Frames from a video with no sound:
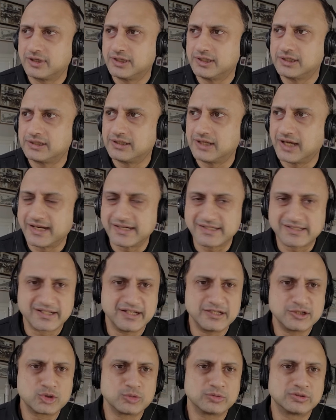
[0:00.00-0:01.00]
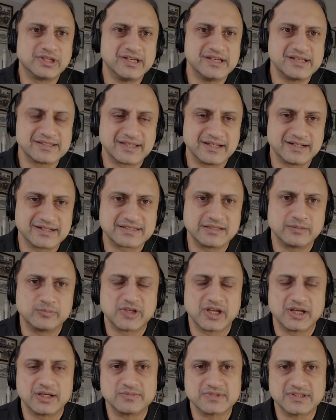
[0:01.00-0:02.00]
uh, I tend to think that
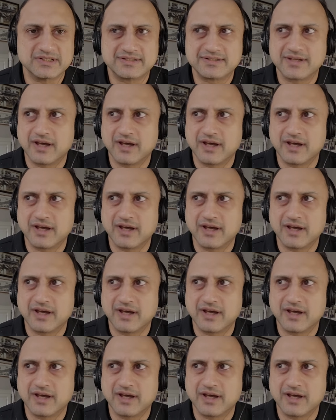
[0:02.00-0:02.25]
sometimes it's